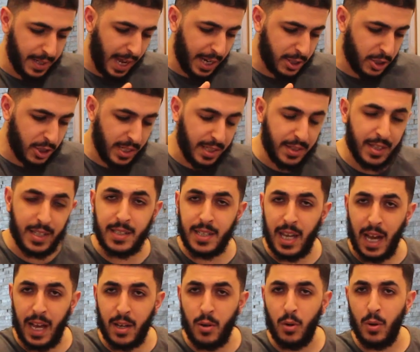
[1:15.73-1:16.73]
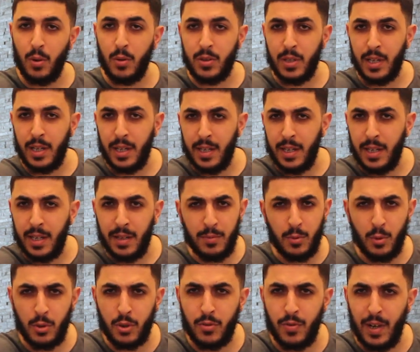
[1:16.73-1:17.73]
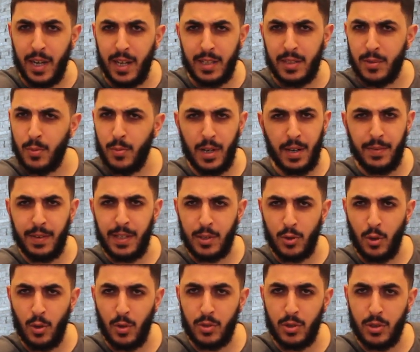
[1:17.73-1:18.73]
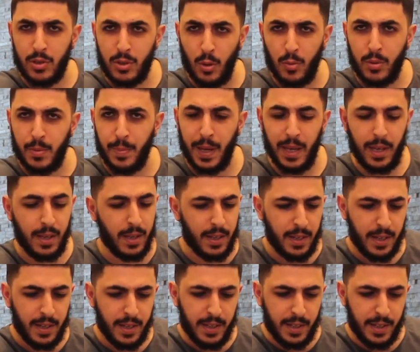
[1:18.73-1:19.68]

actually this guy called uh nusret whatever he's called Salt Bae